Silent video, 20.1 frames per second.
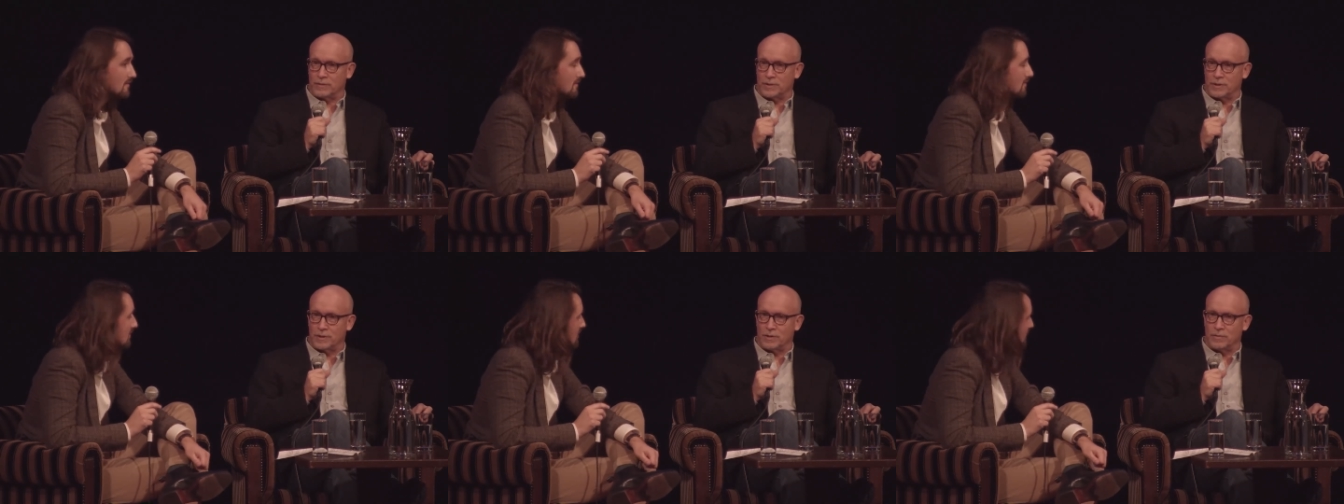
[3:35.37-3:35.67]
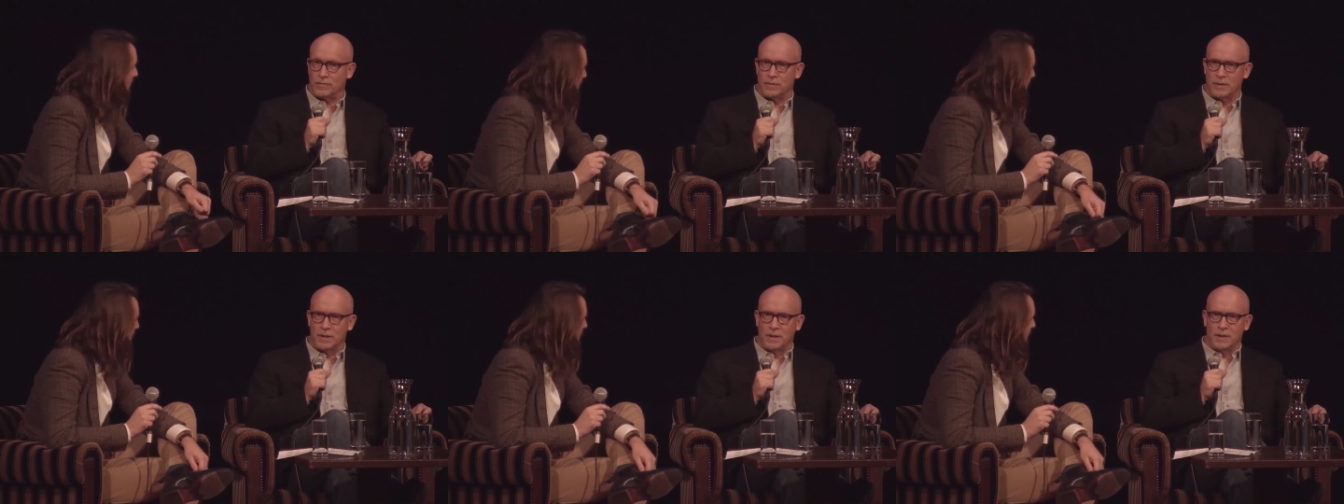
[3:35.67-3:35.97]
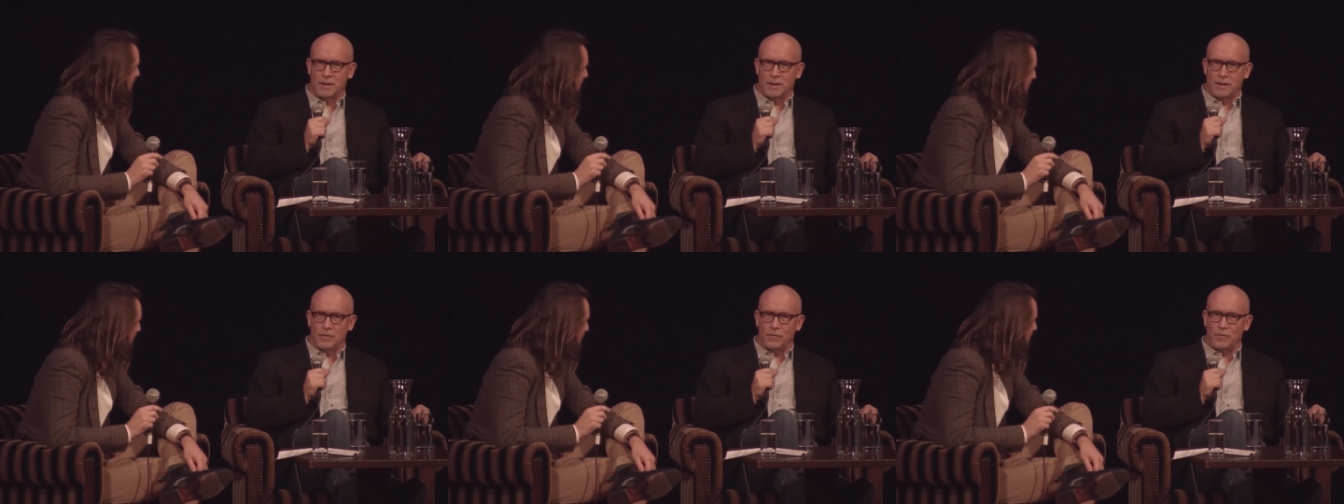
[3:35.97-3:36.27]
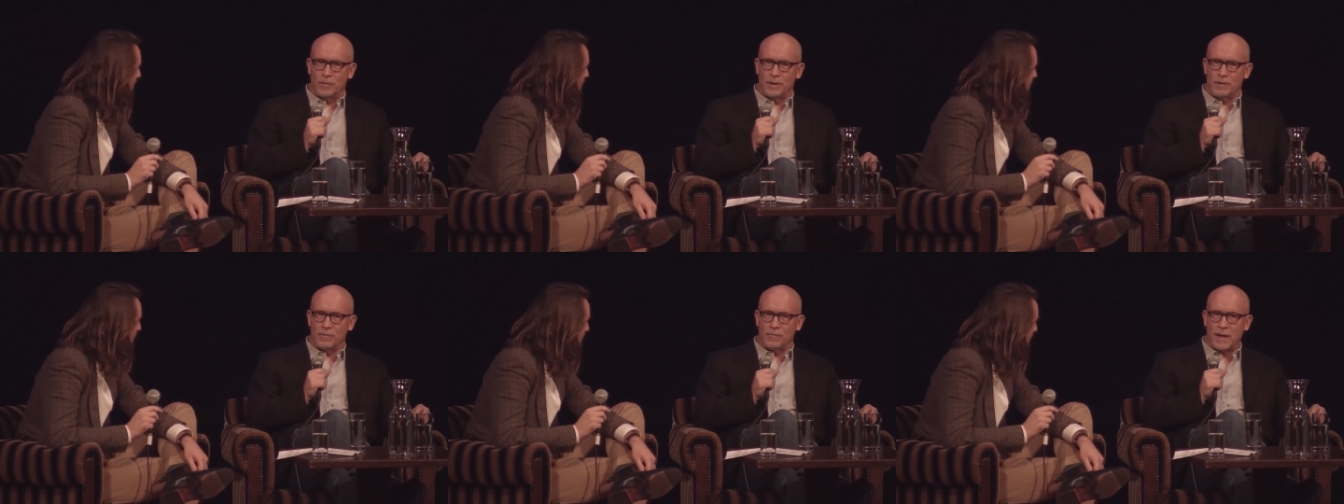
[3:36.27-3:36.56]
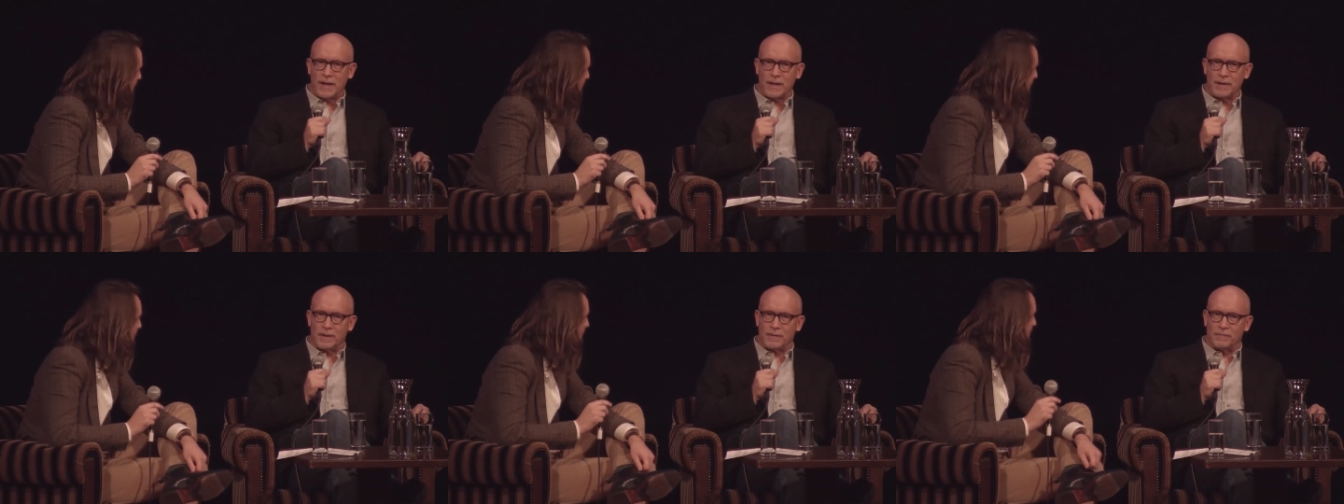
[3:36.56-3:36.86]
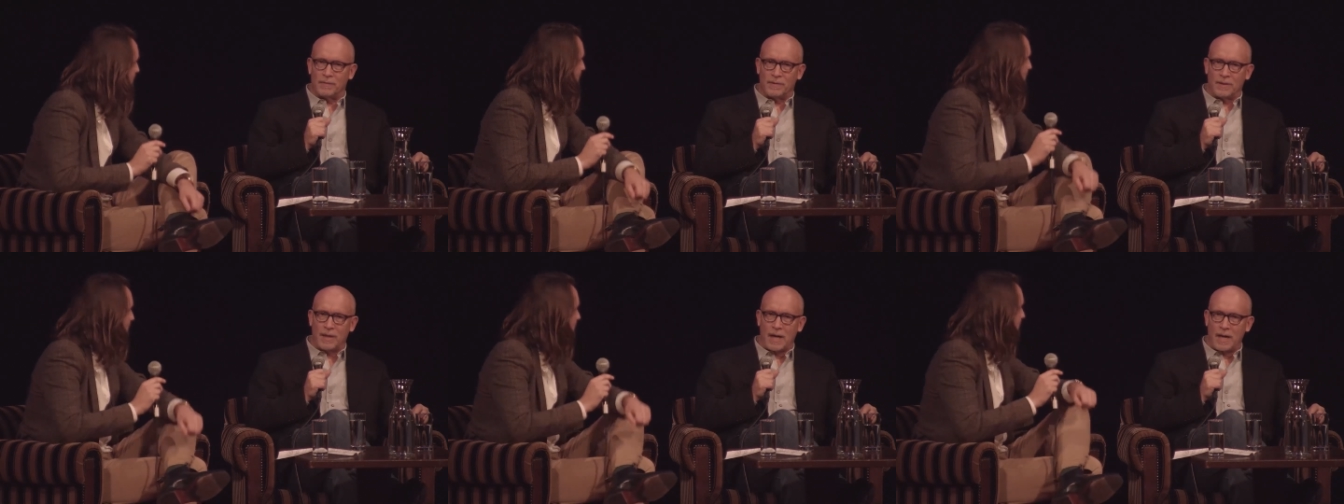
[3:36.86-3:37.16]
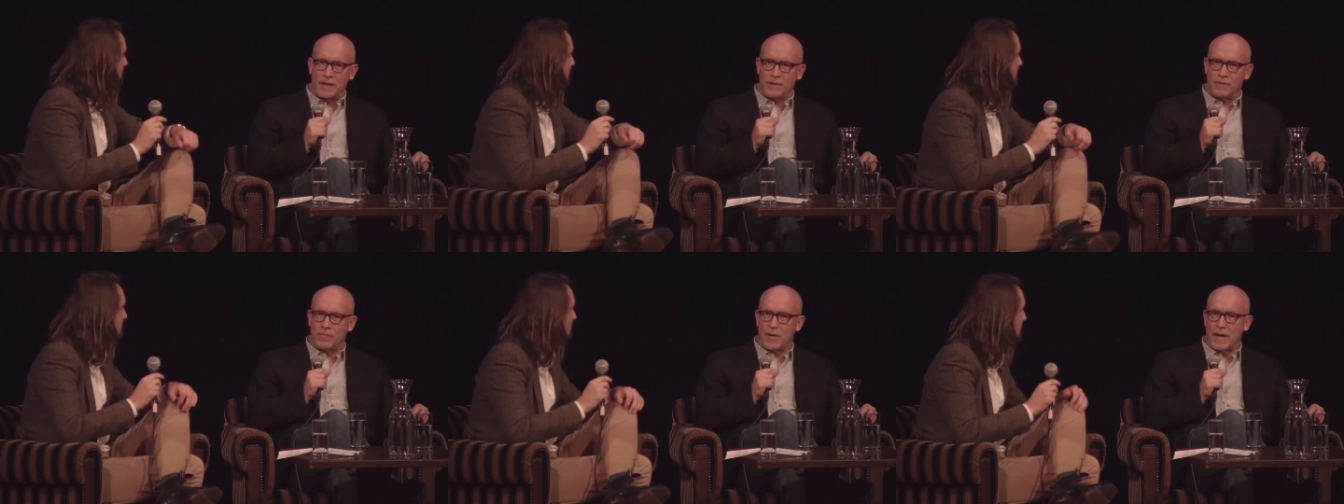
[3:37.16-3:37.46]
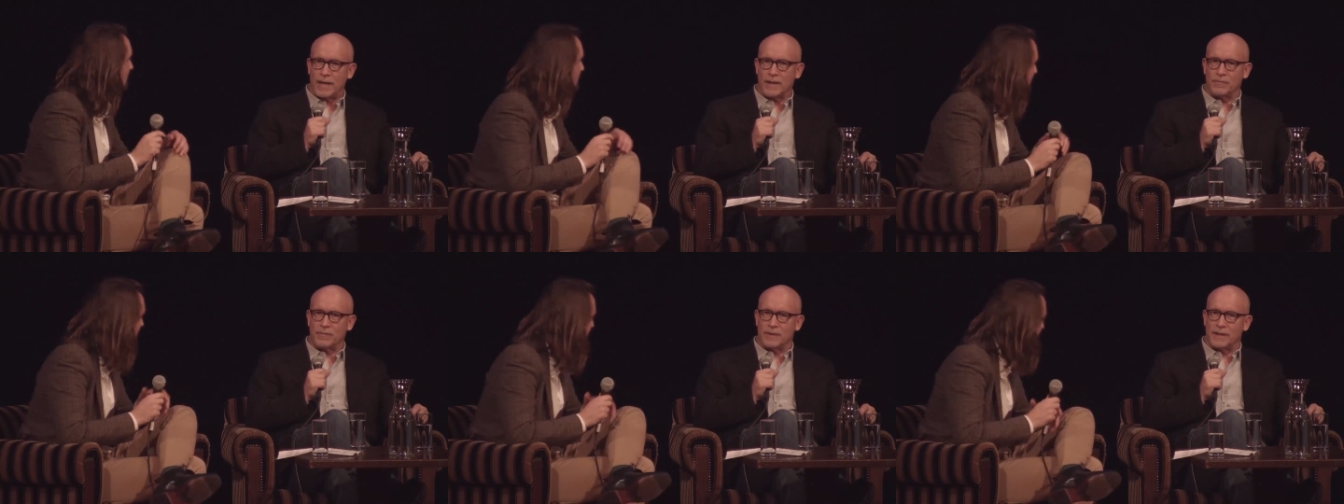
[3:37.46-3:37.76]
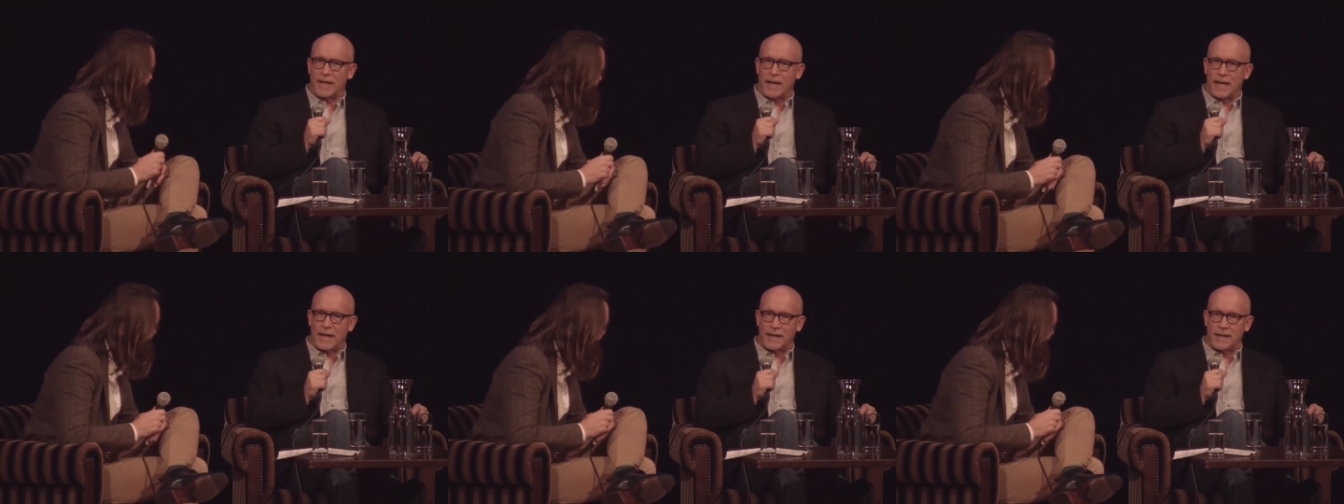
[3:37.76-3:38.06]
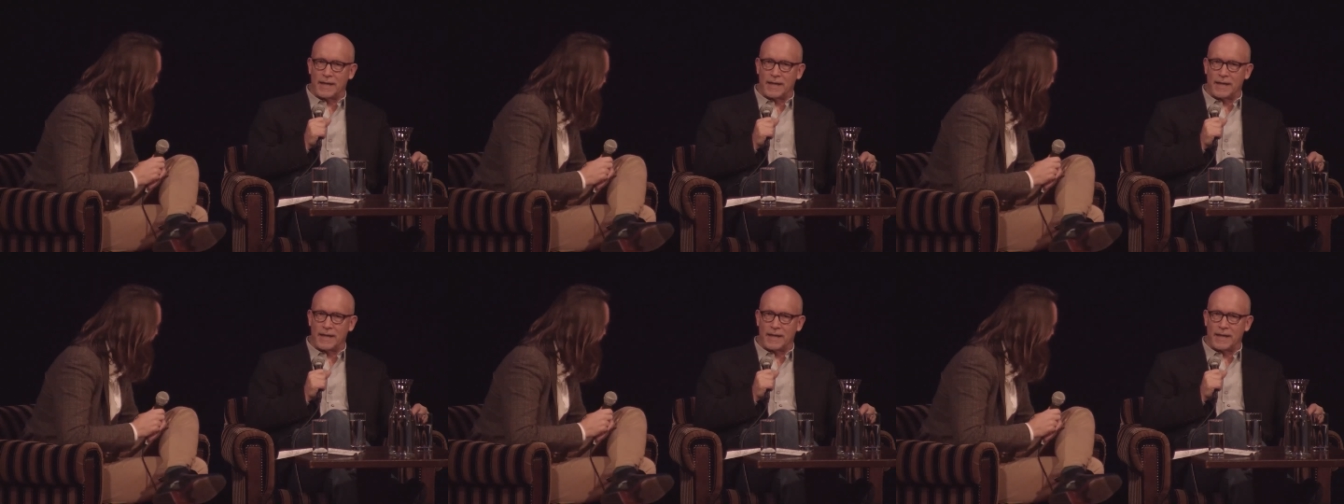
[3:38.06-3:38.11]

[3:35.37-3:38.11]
So what do you reckon? How do you reckon with that?